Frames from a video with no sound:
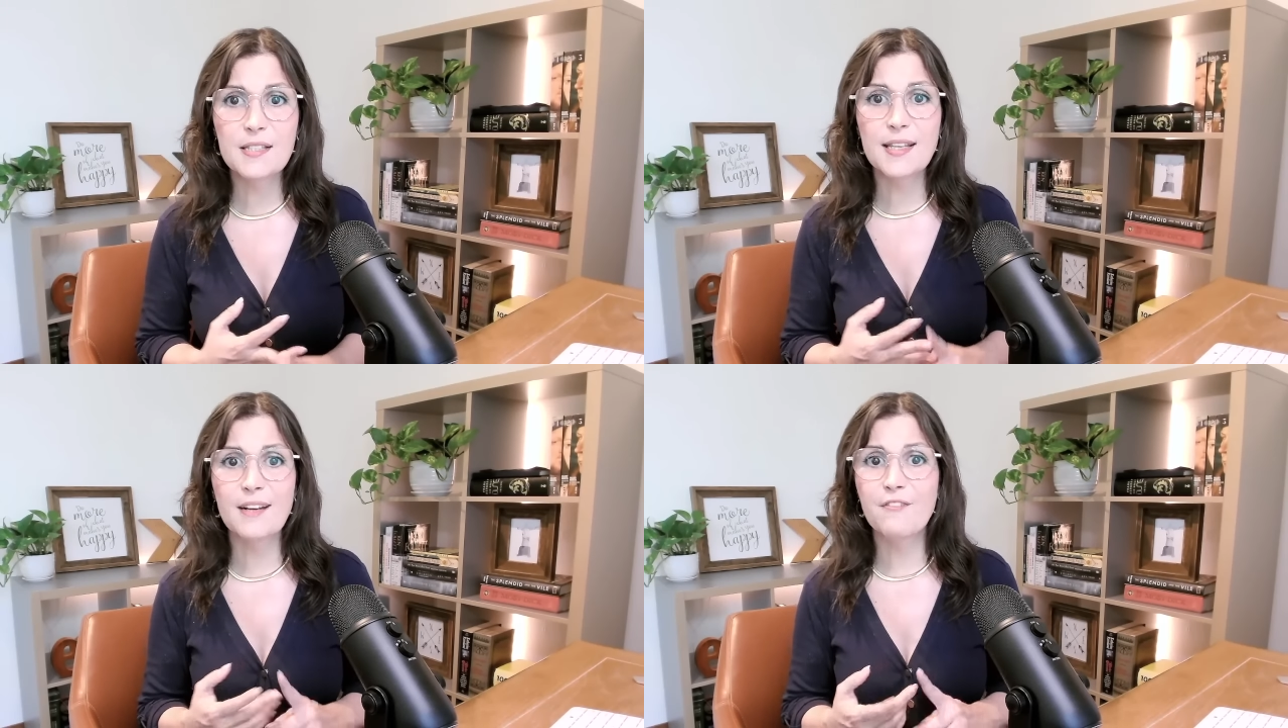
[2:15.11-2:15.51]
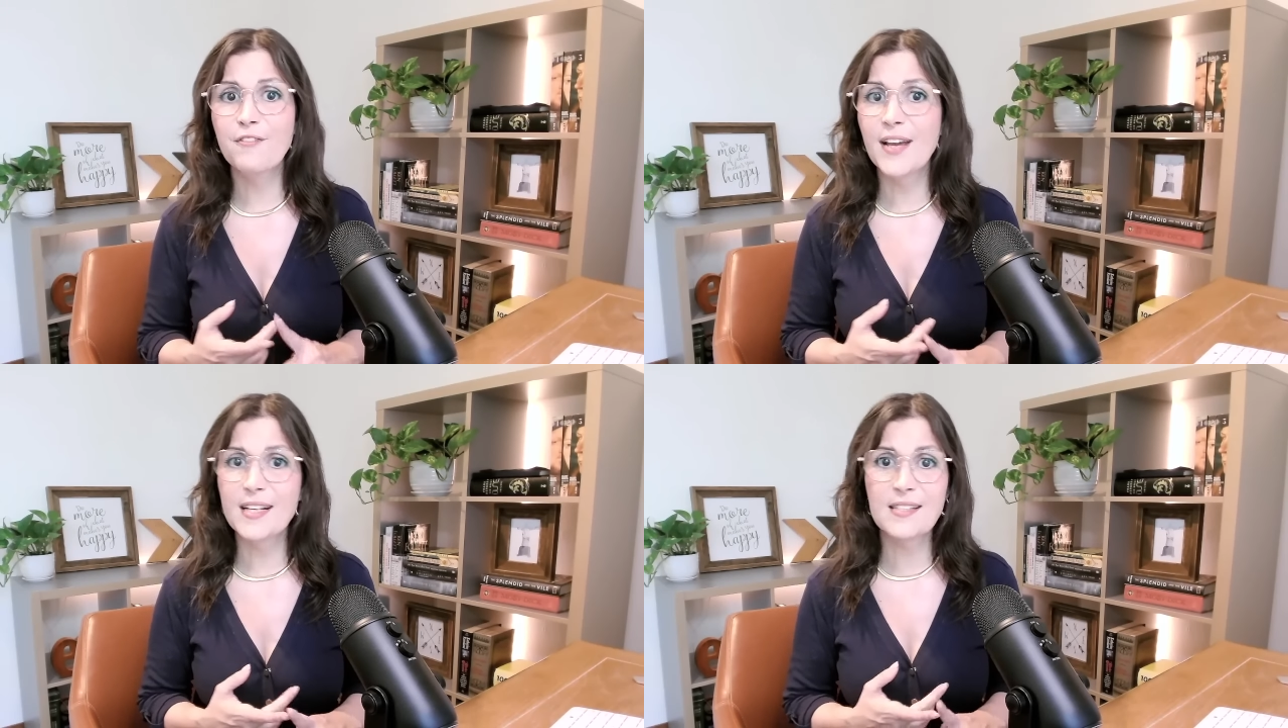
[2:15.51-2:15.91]
that
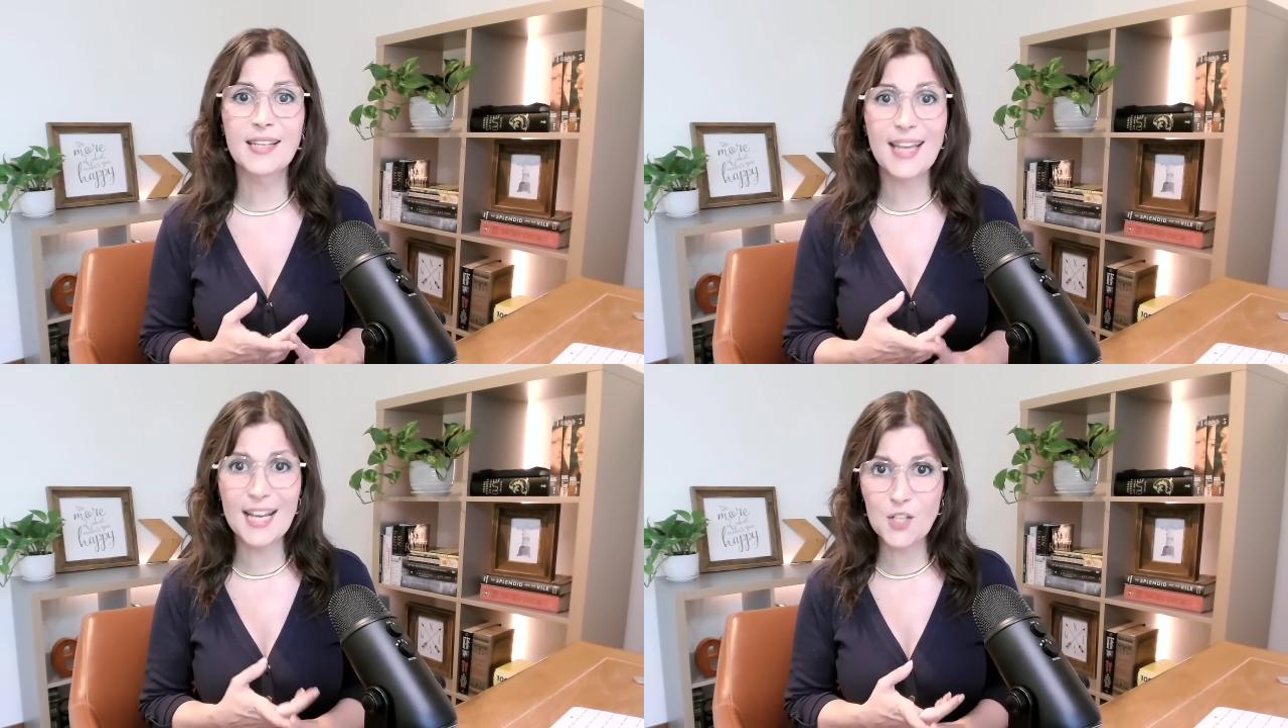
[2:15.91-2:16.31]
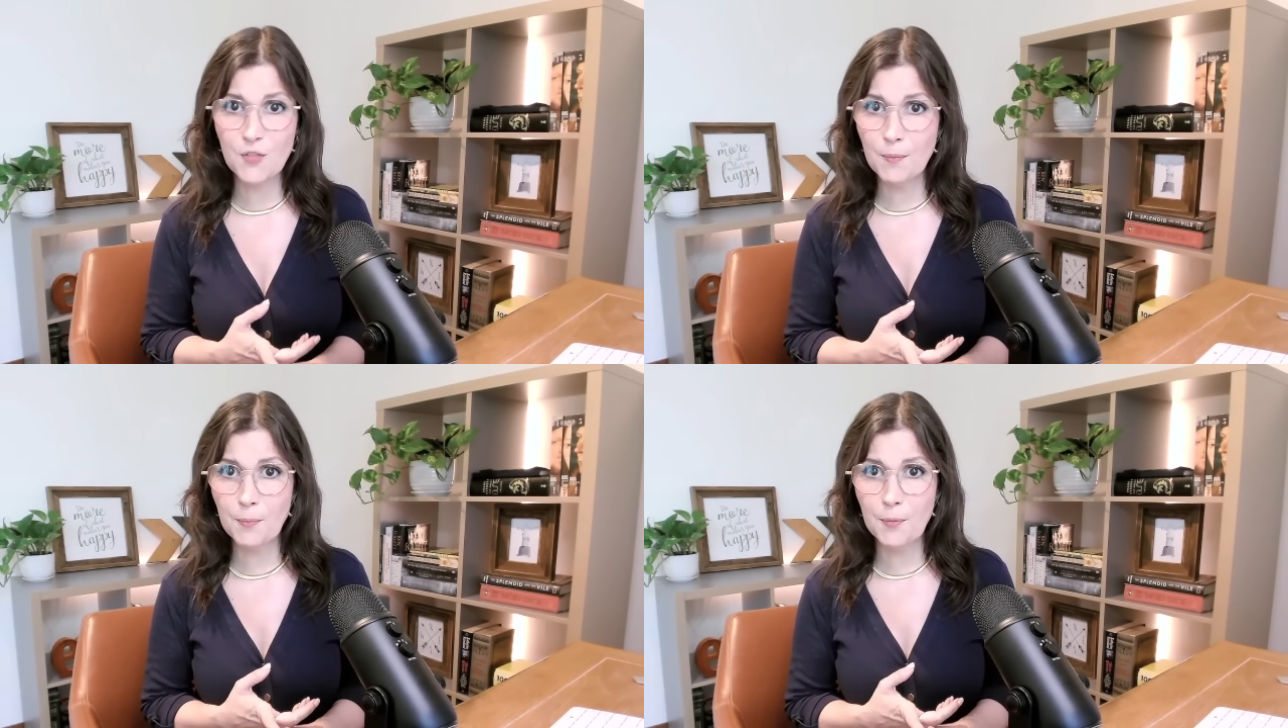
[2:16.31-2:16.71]
affects cash
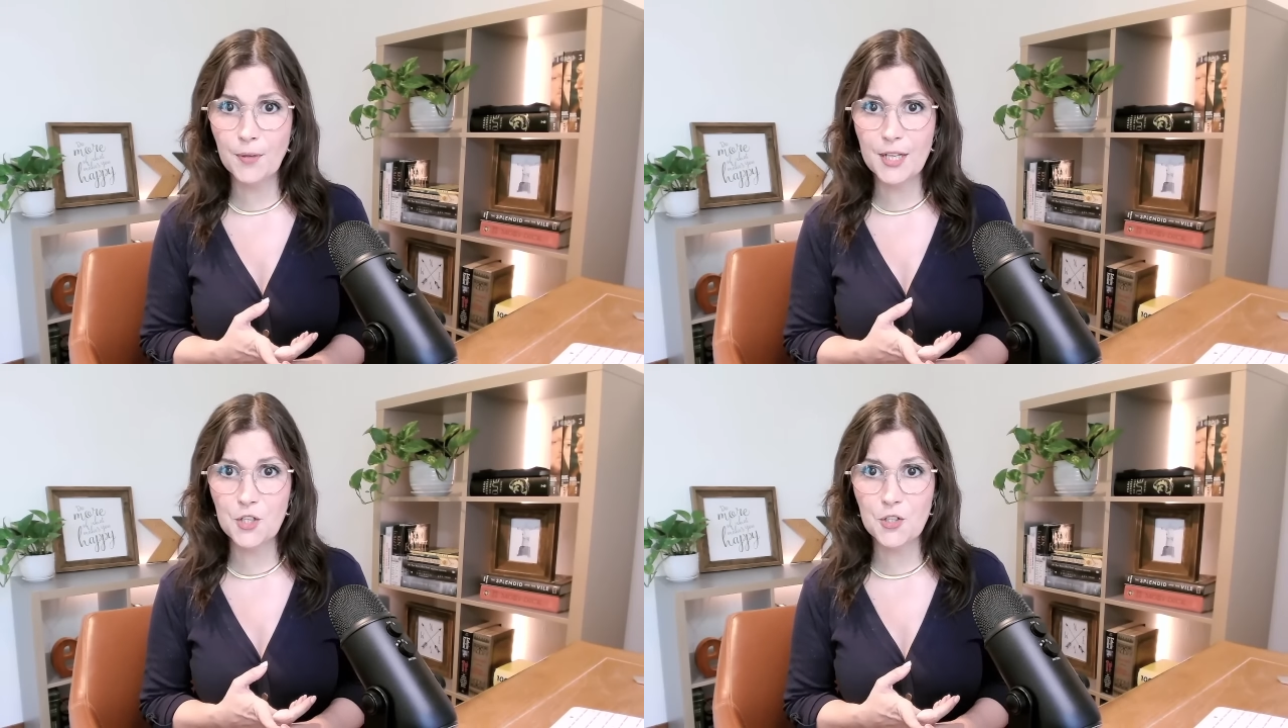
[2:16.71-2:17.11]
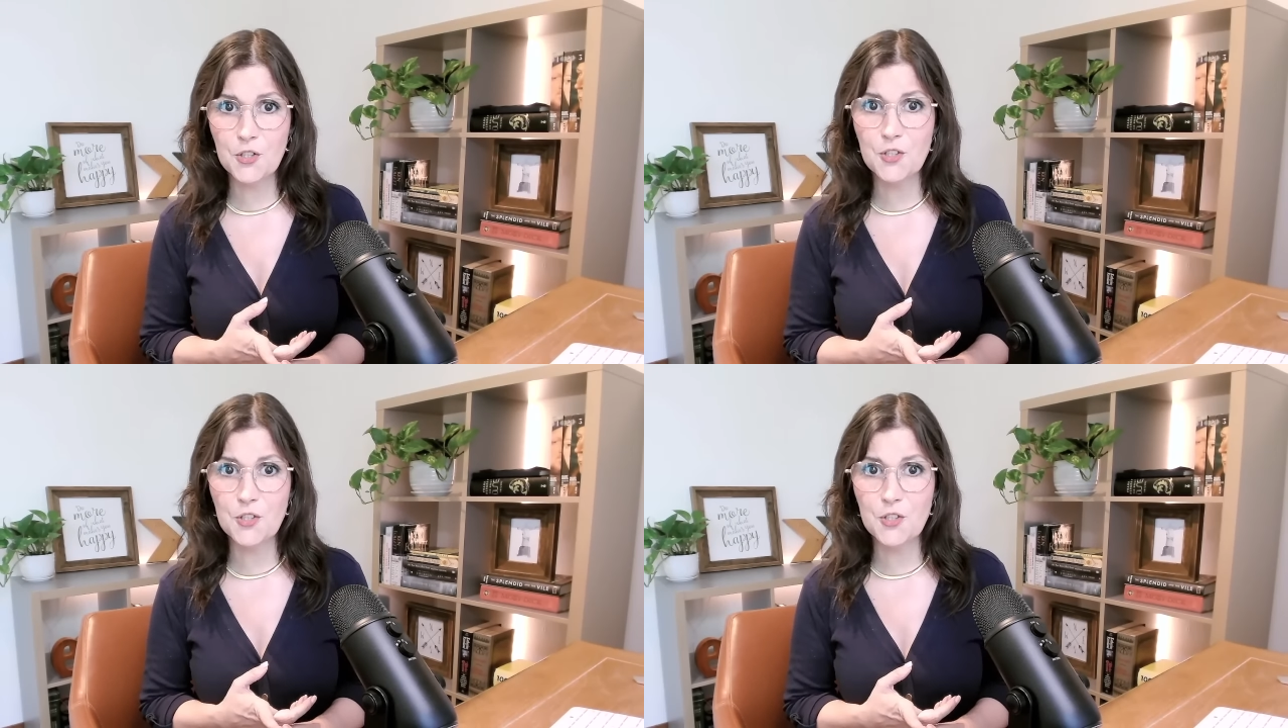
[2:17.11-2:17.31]
from operations,